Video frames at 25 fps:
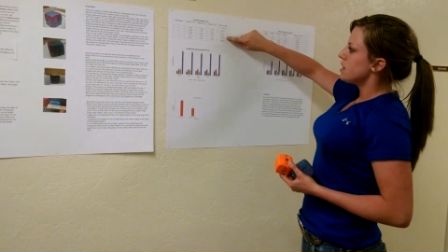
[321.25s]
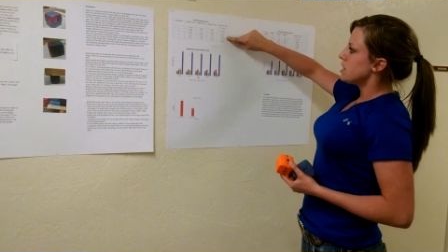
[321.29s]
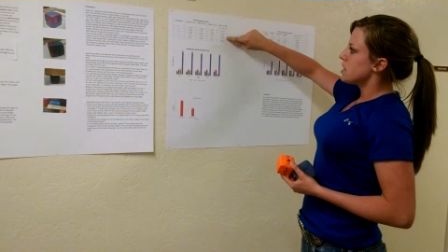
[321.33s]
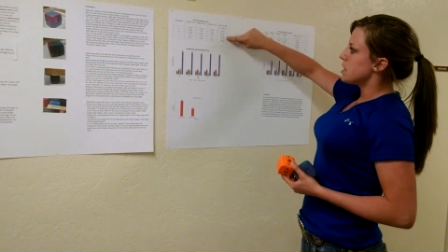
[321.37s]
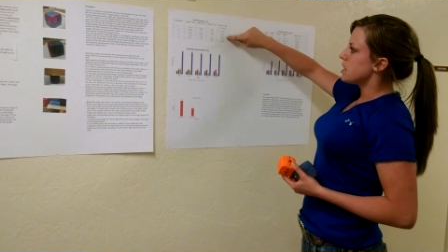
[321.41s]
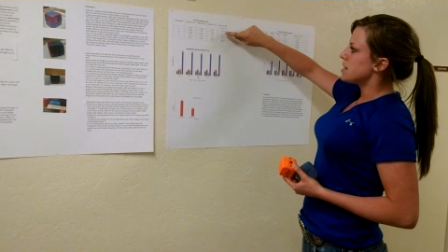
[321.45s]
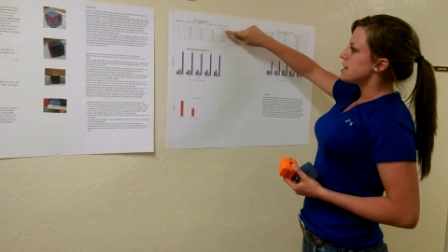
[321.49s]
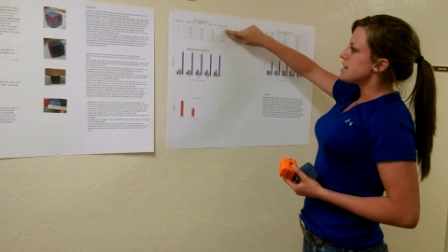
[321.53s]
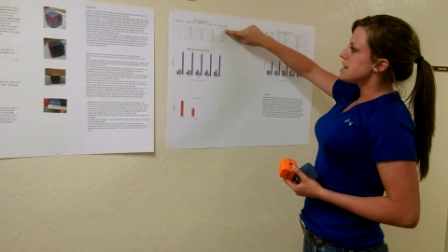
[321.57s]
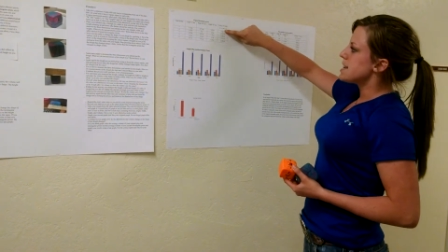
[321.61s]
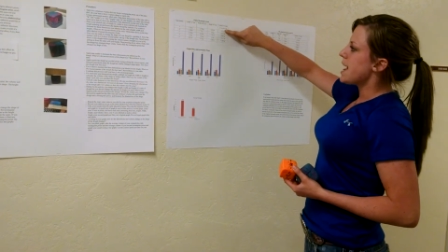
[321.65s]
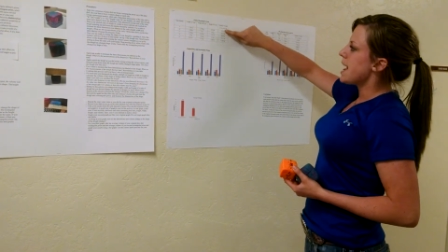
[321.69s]

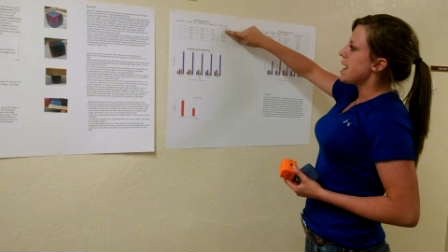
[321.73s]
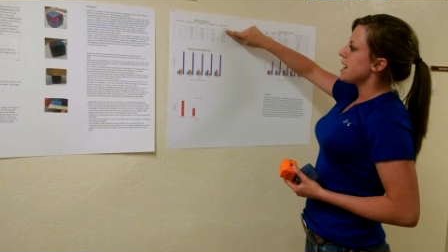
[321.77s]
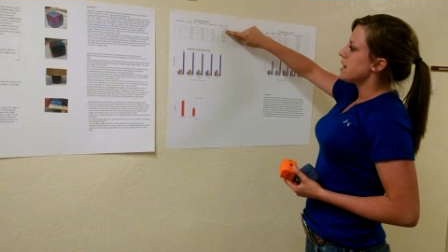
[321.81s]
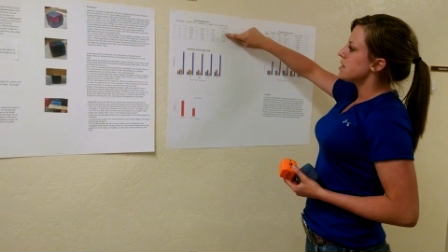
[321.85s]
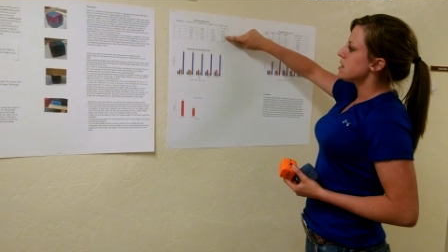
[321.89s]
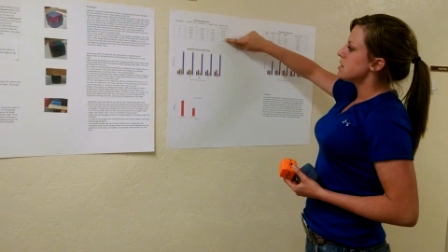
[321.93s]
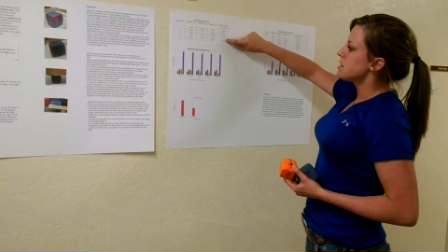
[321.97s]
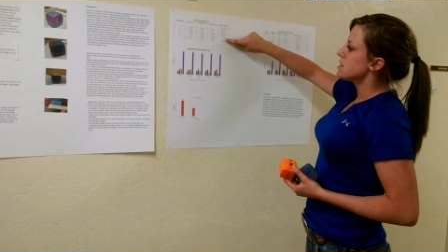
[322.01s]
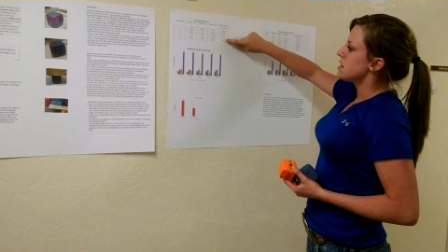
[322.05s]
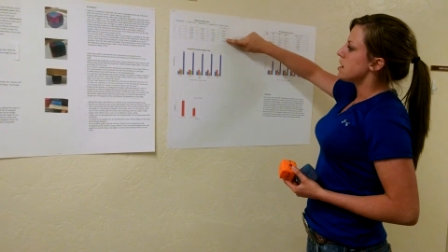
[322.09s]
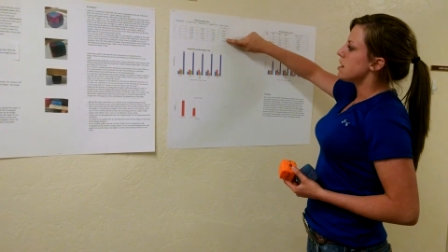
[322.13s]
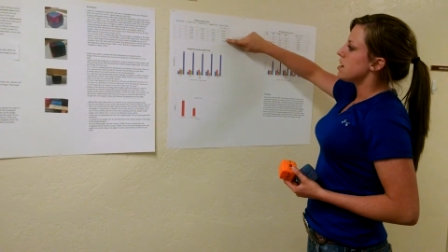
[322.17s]
You're going to take
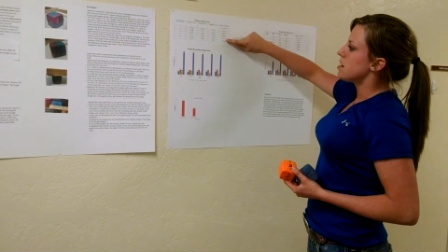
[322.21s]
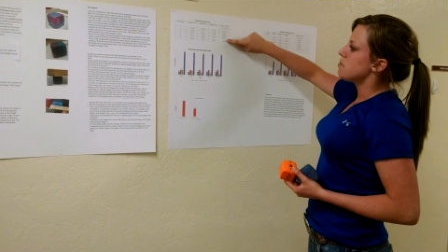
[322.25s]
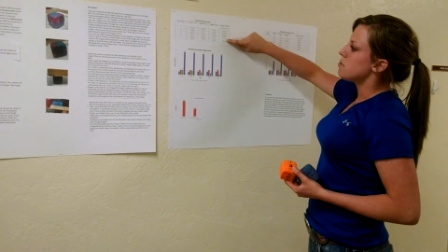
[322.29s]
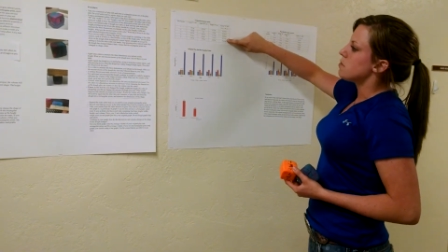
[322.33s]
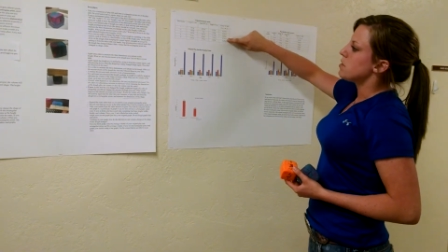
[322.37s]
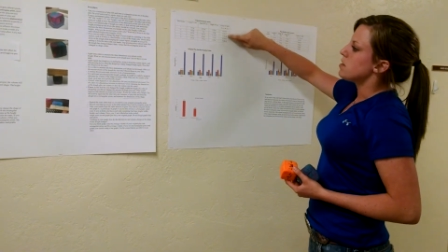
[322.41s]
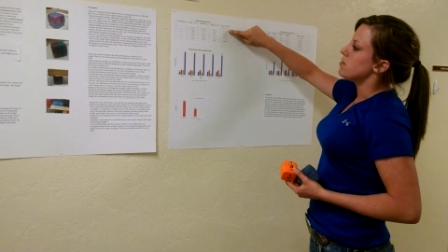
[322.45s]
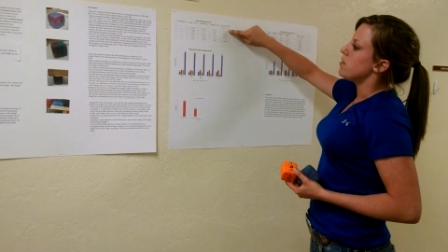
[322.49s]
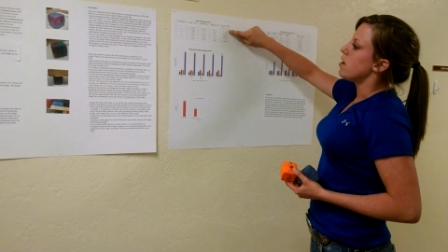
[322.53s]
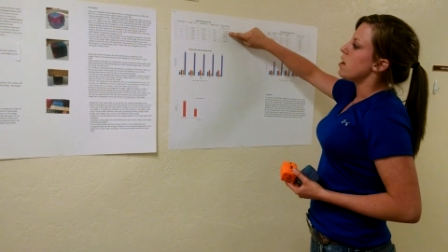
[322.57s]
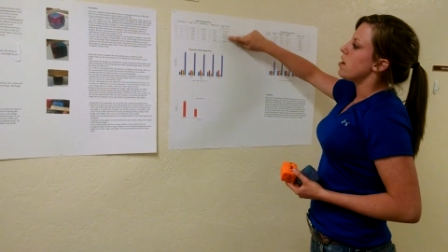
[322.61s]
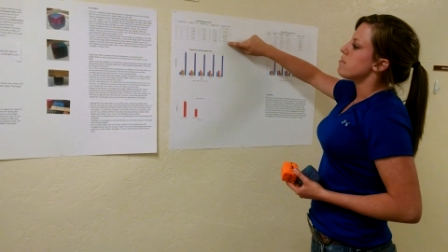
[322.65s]
the
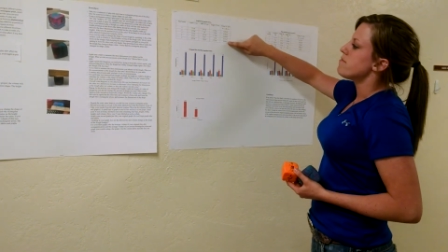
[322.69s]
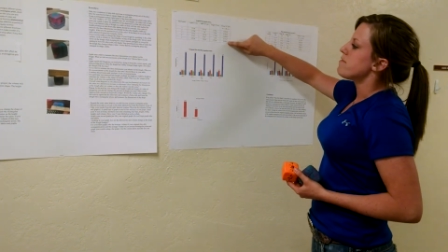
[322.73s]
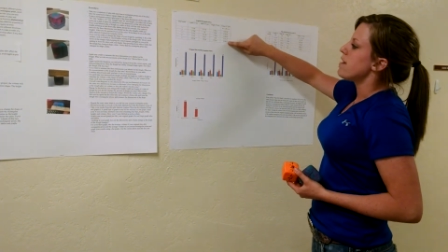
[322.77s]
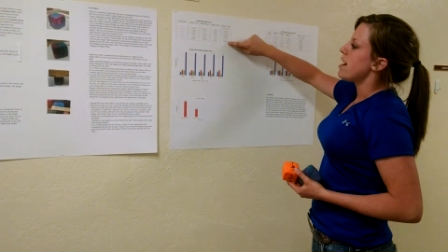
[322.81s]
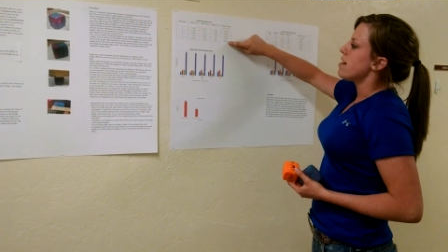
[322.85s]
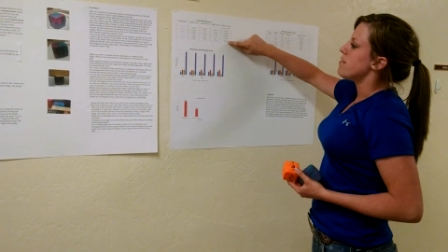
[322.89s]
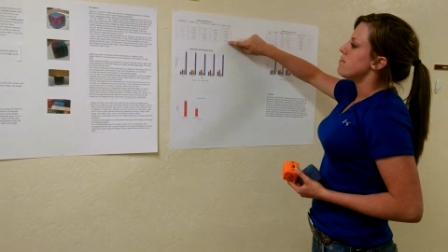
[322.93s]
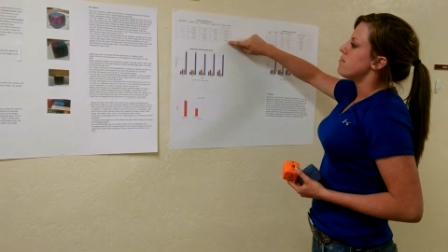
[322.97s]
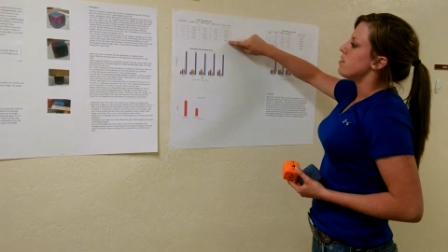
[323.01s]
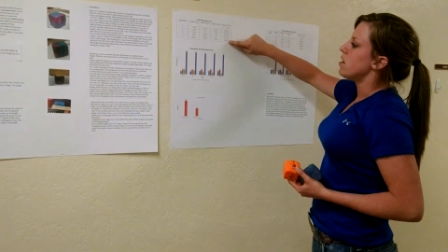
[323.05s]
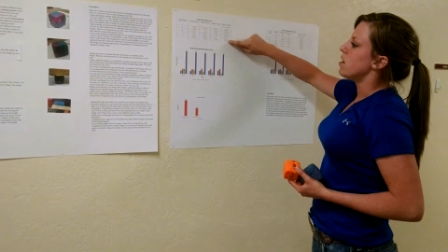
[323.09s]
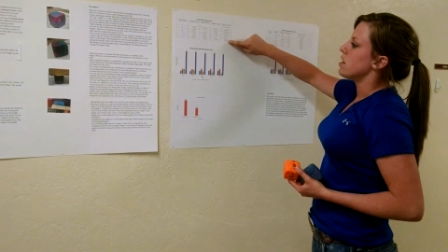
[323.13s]
sum of all
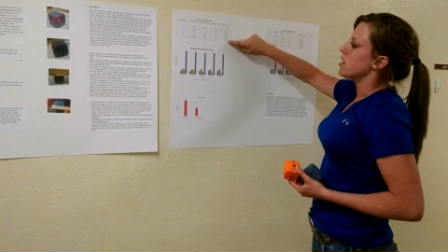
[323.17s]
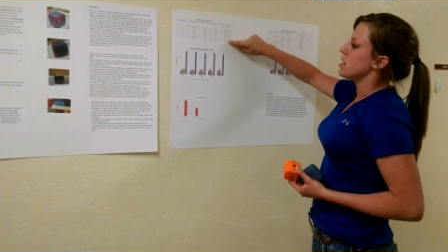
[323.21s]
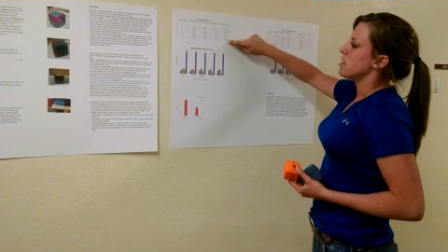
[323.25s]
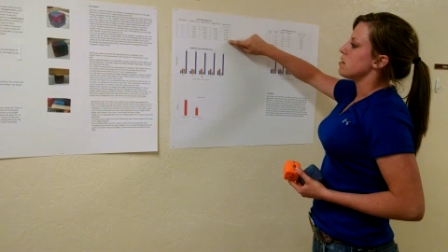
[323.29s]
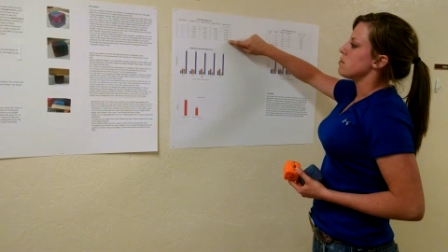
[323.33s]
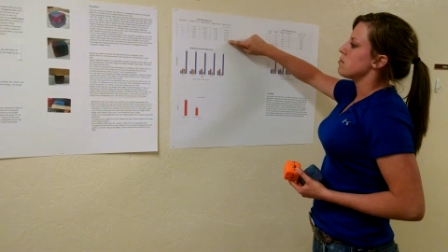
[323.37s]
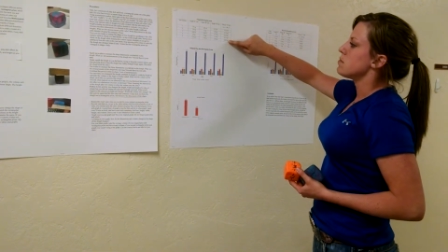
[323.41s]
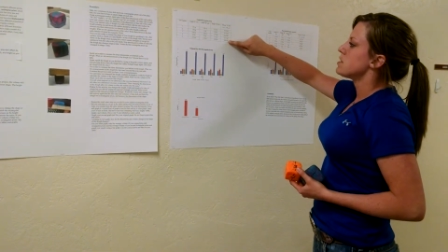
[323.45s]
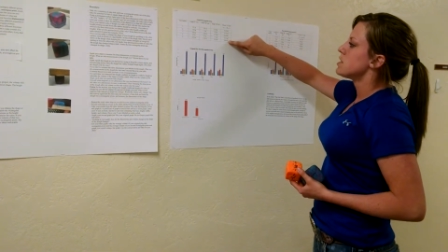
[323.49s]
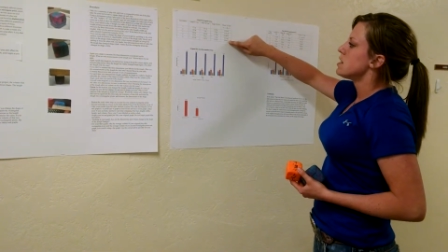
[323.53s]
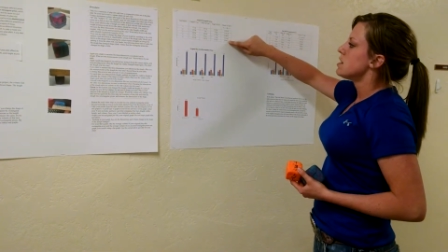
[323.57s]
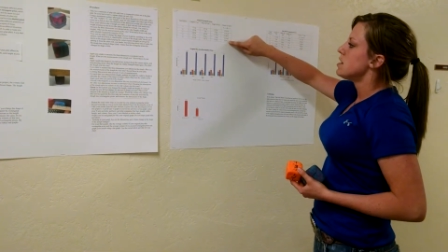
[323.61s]
5
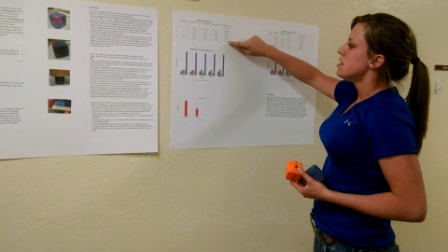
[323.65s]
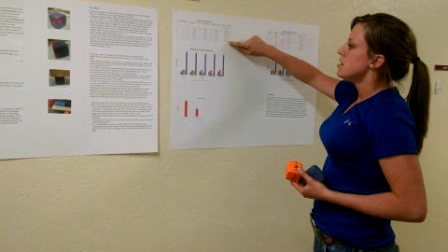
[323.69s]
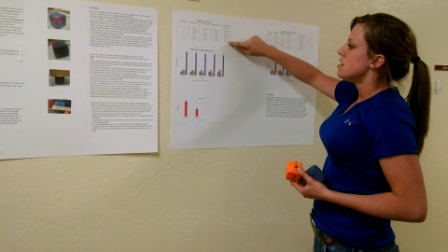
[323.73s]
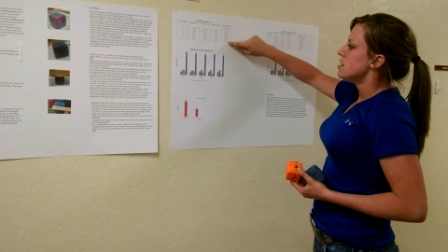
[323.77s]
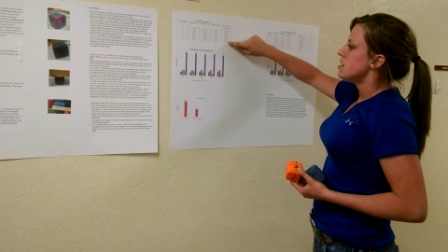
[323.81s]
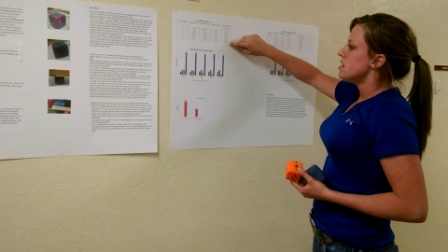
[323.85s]
volumes,